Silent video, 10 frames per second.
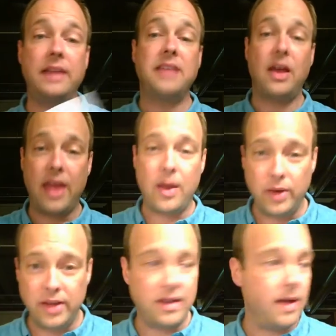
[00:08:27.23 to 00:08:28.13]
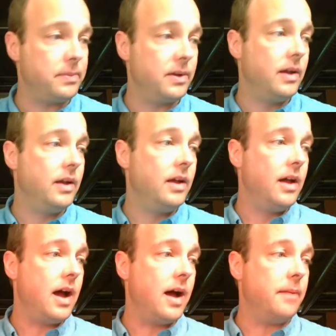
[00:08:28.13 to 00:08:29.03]
is how that would end up
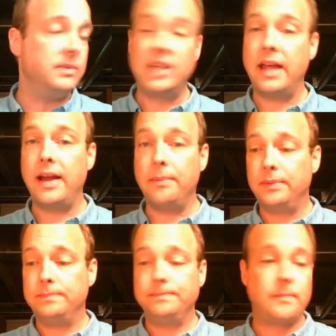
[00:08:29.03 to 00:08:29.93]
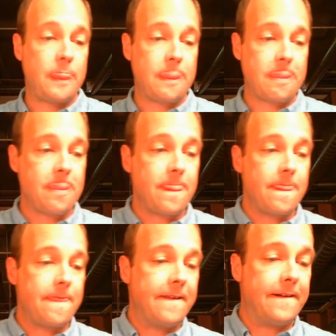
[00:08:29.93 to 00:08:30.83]
set up.
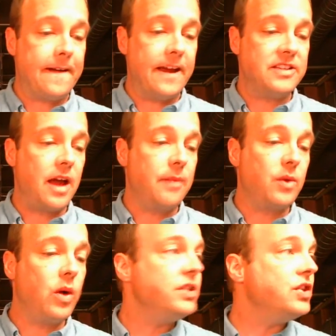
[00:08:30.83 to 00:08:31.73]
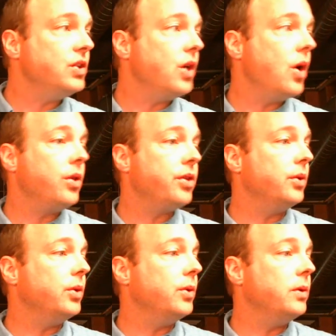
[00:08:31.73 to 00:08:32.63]
All right, I'm going to go
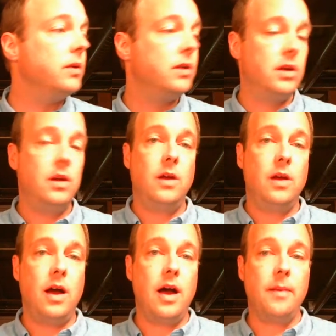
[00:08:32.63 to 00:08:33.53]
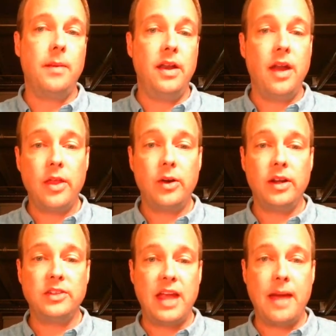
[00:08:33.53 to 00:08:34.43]
through another
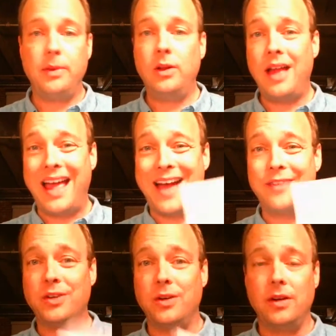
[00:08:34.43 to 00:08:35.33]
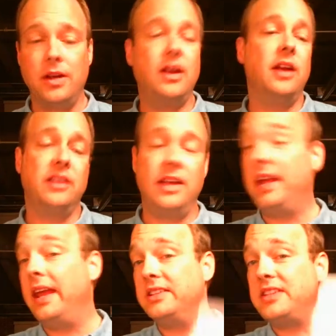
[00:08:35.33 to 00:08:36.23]
example after
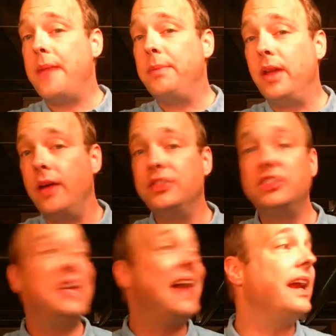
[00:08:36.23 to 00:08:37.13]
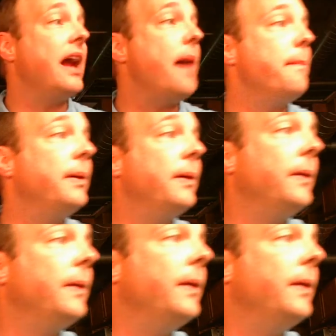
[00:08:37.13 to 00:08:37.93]
an example of setting up